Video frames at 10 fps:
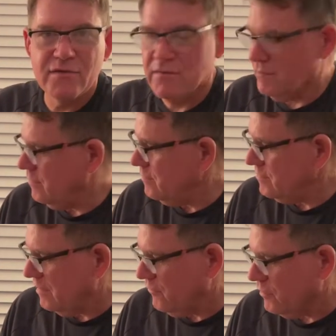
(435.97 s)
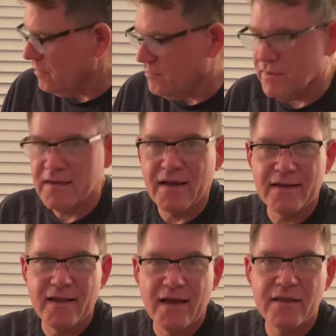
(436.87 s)
I do several of the
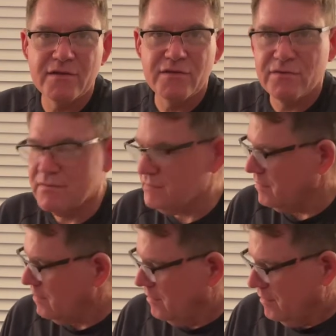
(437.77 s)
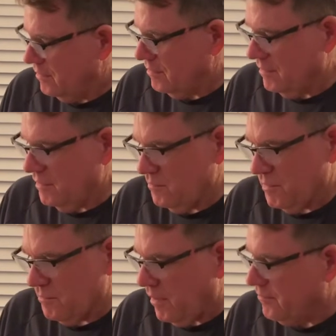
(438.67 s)
2099 issues. A little
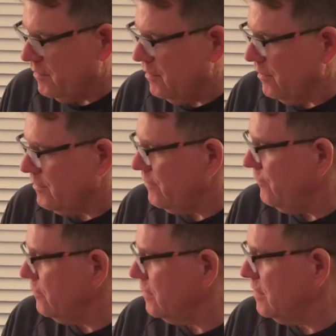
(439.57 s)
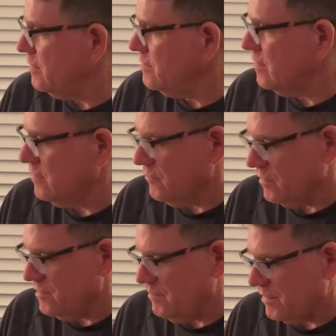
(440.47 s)
bit of popularity for these, nothing
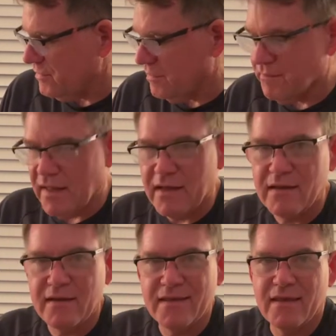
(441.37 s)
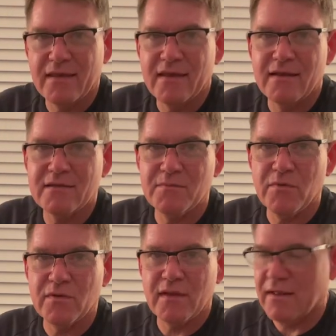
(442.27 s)
really special about it. Again, it's a
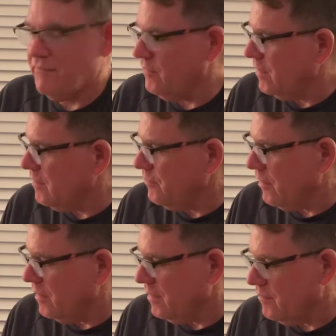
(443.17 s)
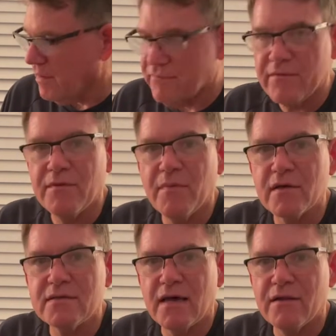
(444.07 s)
book that I feel like I could probably get about
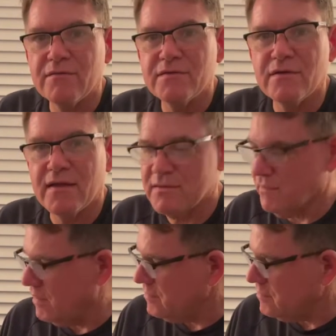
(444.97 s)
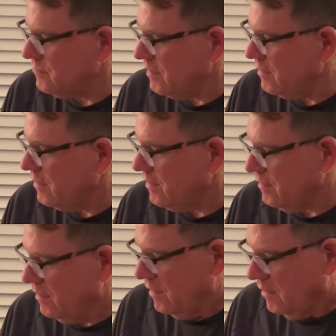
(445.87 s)
$50 out of, so that's why I submitted it.